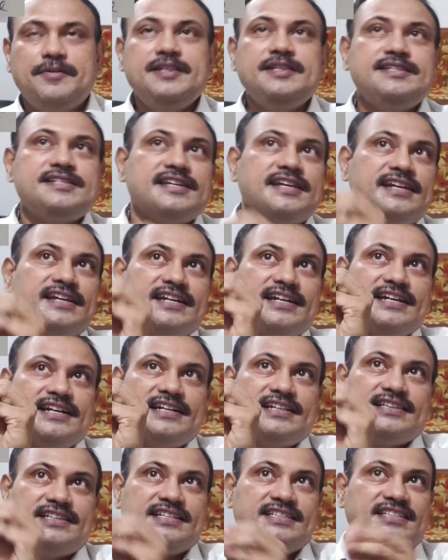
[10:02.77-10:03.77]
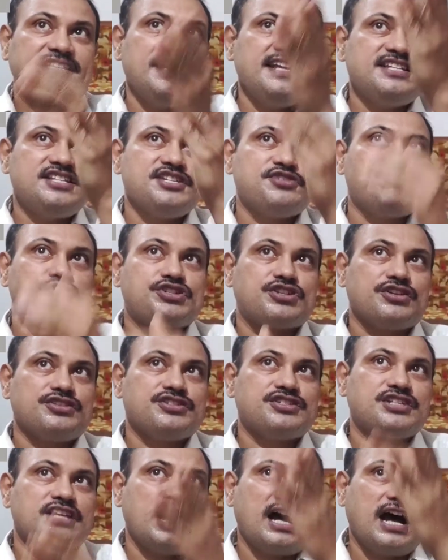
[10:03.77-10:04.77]
means the three
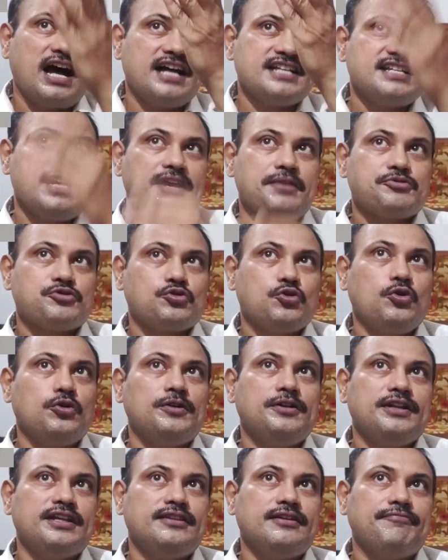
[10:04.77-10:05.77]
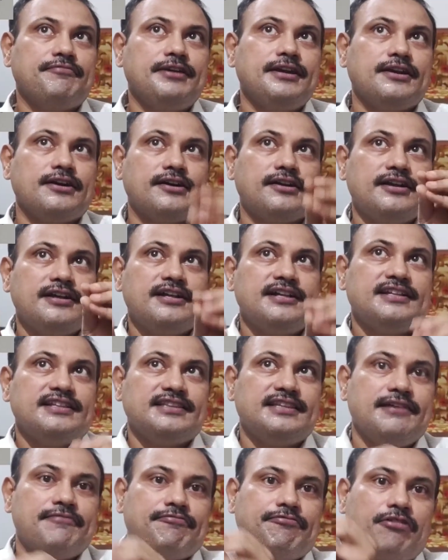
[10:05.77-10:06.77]
situations as I have shown in the figure,
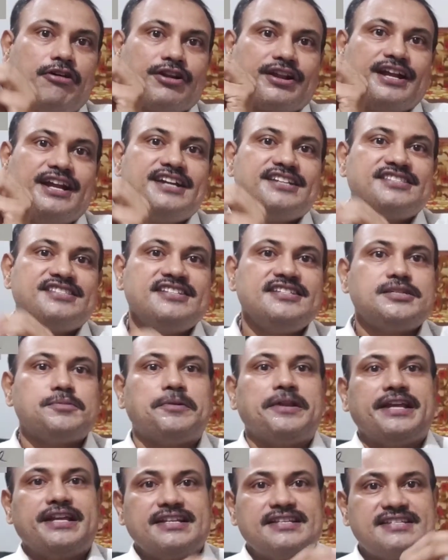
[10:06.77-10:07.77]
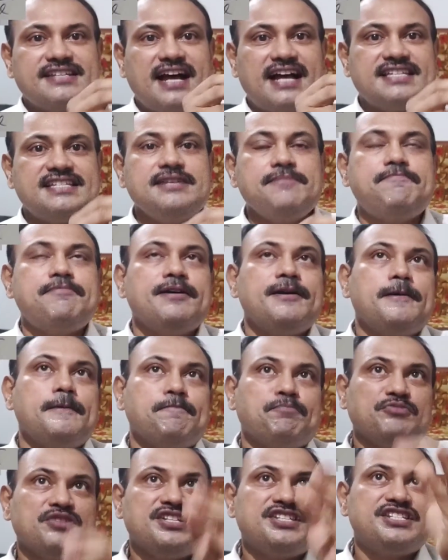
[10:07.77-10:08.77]
they forget the springs, as if
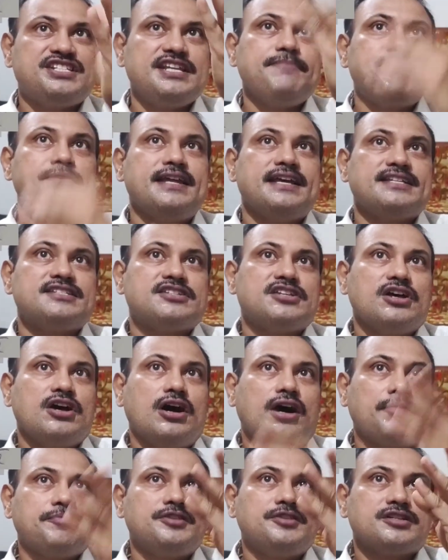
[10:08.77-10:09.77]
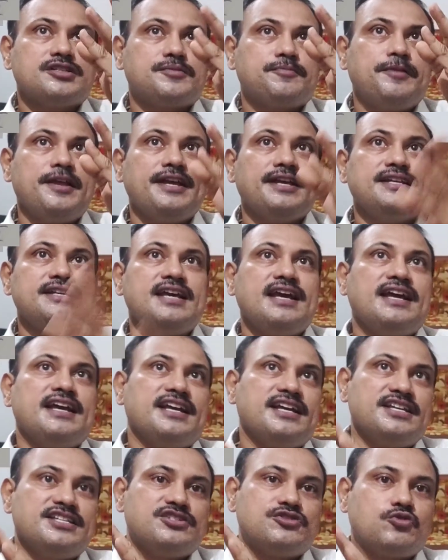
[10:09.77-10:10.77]
the stiffness of the
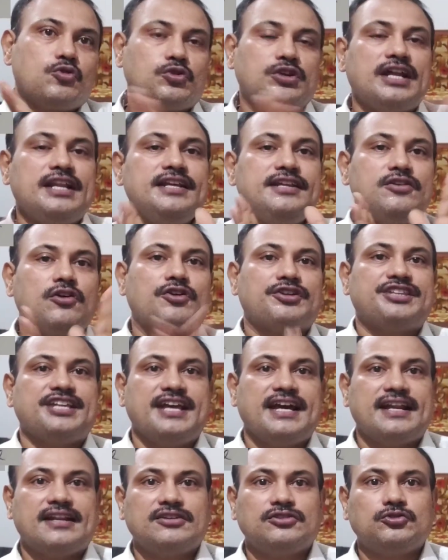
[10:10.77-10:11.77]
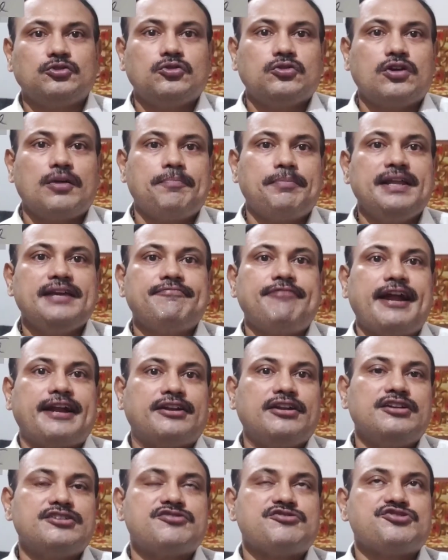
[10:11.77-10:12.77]
spring is totally not there. So coupling
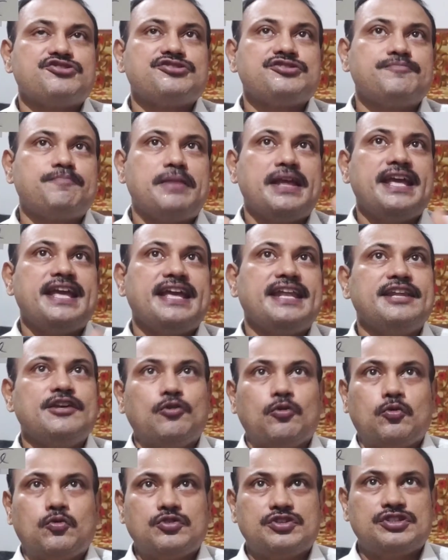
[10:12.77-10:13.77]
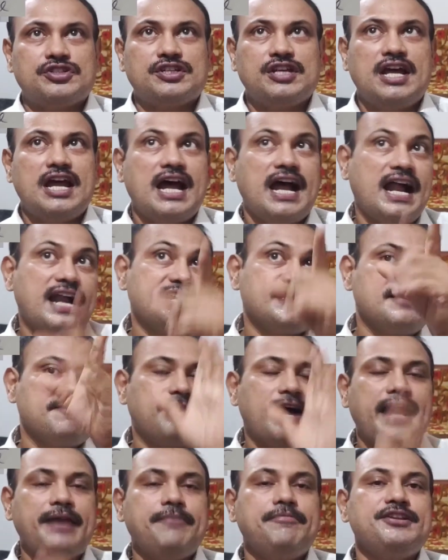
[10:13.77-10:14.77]
factor doesn't play any roles, and
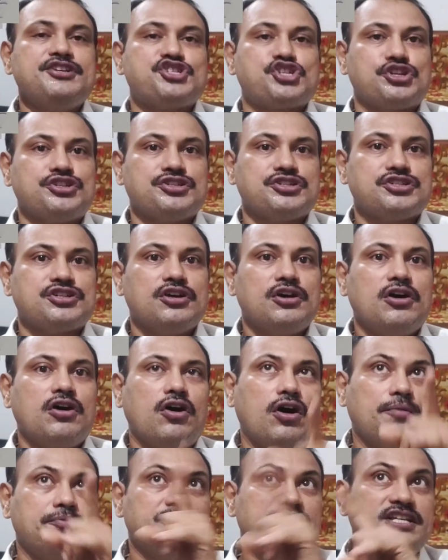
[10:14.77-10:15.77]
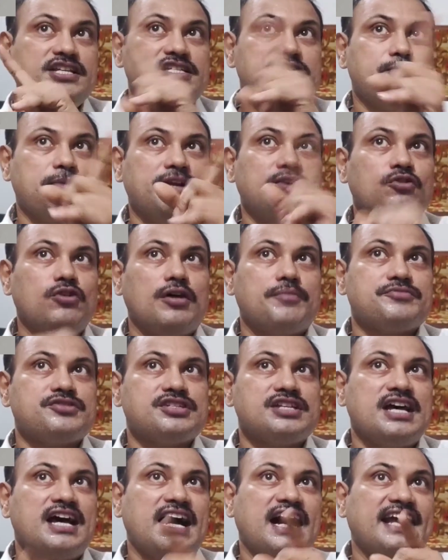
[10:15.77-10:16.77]
the vibrations of these
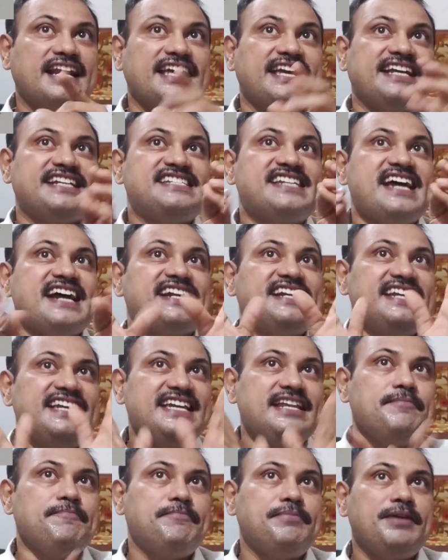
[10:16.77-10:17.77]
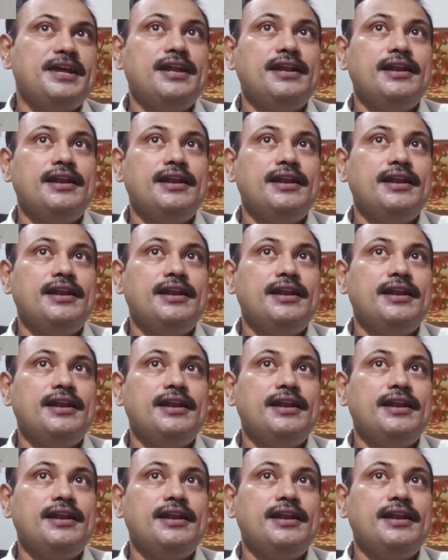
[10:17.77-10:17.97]
pendulums are exactly in